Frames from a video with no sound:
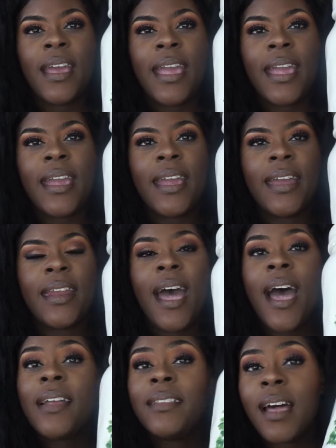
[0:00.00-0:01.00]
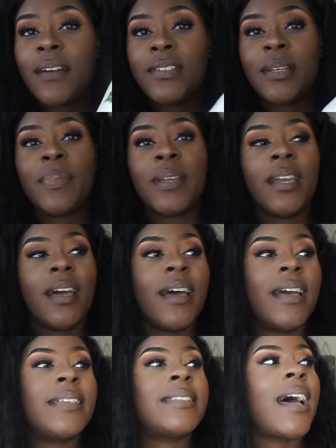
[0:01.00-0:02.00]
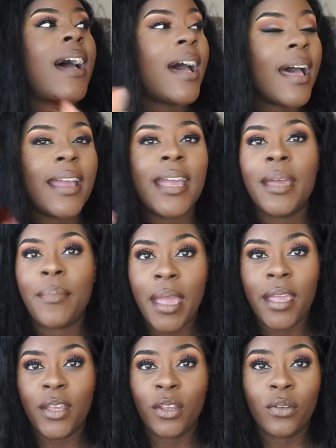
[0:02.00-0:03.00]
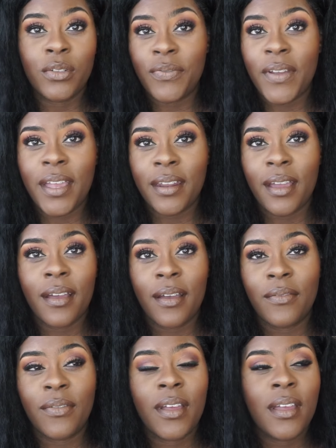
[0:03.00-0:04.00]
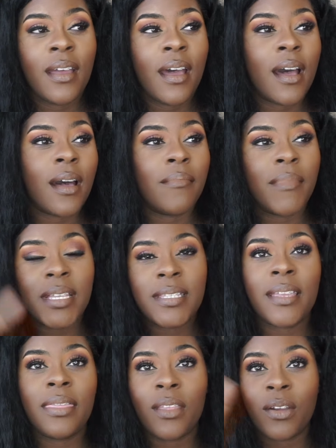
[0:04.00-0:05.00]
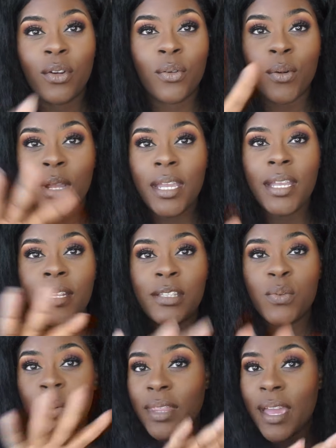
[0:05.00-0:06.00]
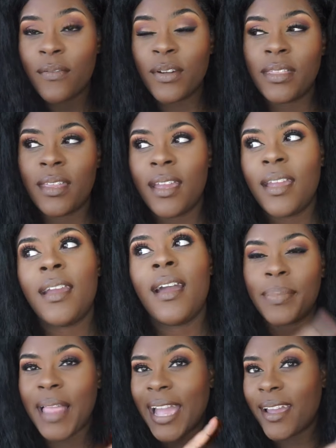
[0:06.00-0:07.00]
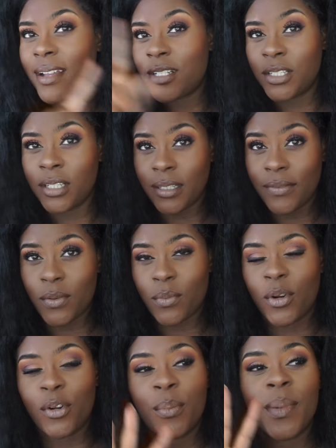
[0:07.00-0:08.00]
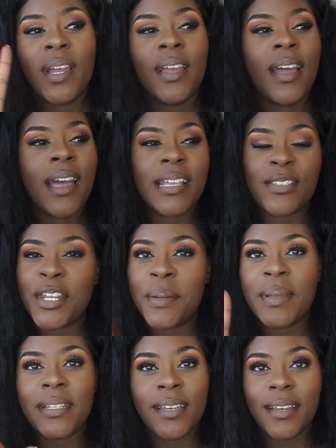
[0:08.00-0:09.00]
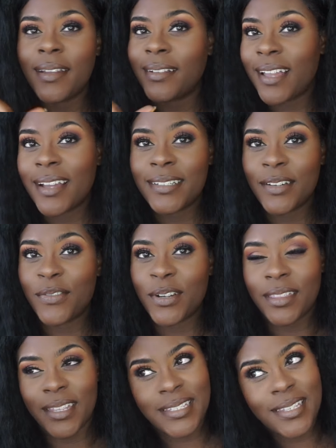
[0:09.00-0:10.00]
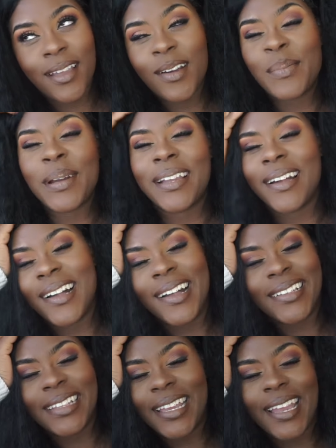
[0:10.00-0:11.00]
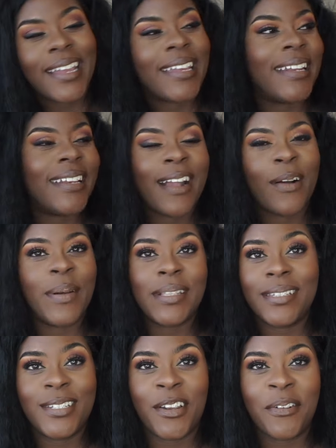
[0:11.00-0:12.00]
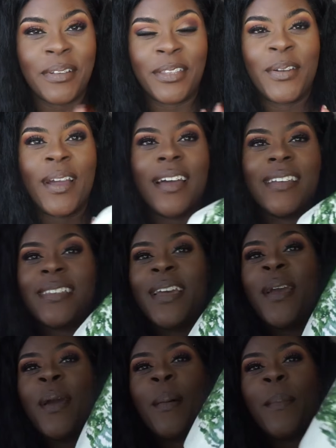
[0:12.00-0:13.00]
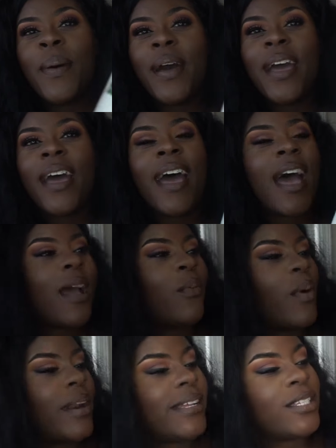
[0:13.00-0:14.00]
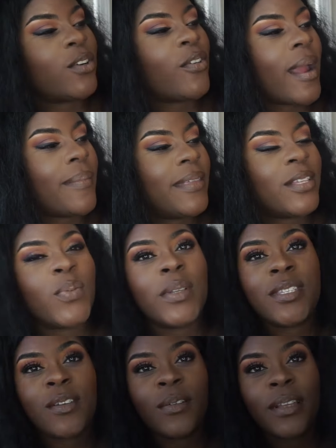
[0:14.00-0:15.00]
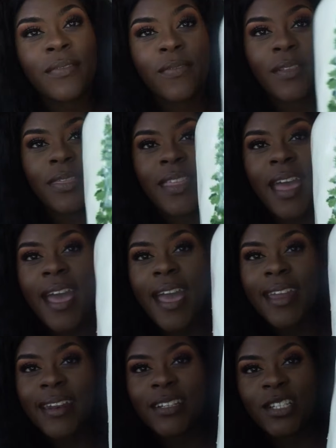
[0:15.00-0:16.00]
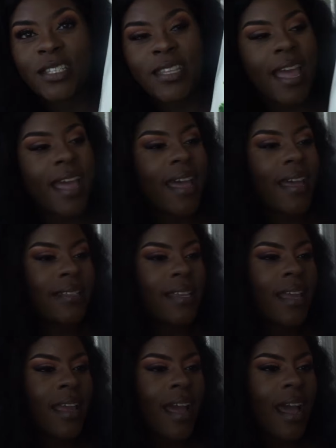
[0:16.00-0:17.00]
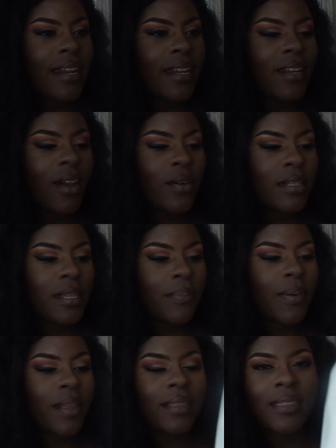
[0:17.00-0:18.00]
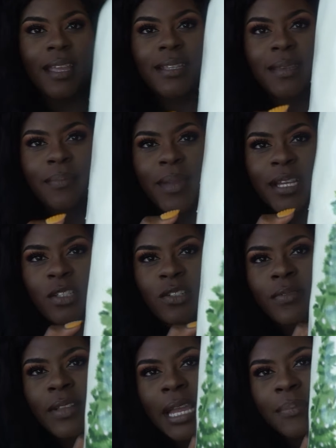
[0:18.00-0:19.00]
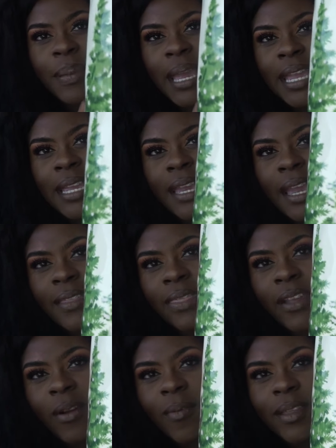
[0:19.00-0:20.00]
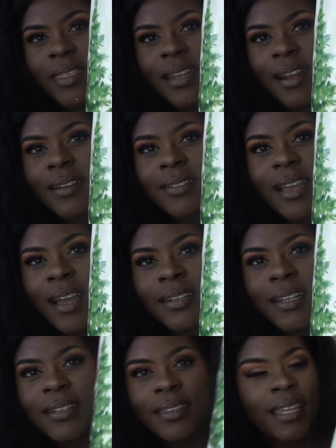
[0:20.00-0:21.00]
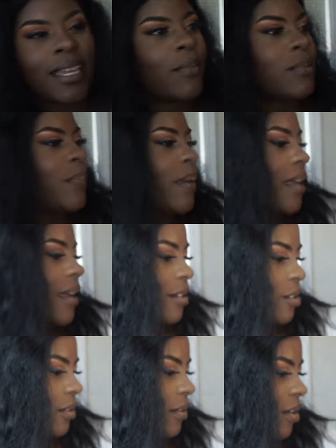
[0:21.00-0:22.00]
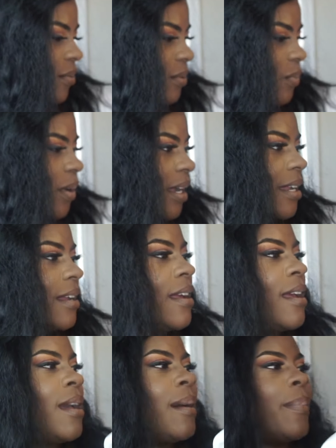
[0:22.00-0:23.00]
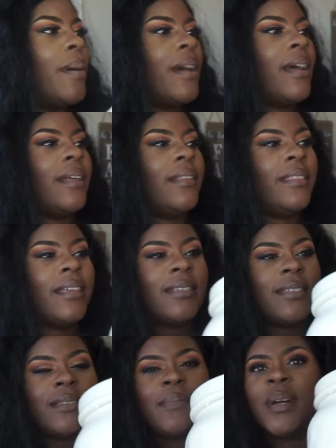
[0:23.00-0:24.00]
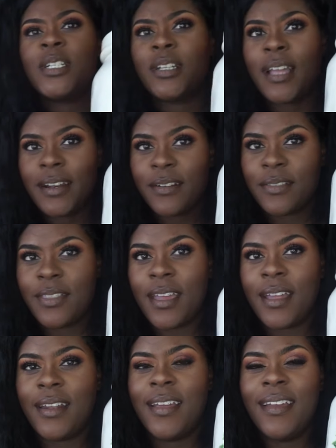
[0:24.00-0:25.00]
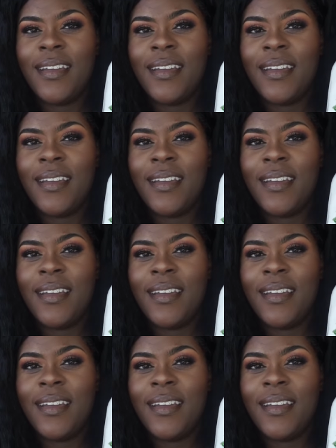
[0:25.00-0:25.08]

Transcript: and I loved it because I am a huge fan of mixing the greens with everything. Black hutch in the living room is gonna be done a lot different this year. Oh my god, like I cannot wait to share it with you guys. But I wanted to grab this one solely for that, and it just has, I didn't notice it, but it's a mixture of like pink in there with it. I didn't think it was pink, I actually thought it was white. But this is much lighter than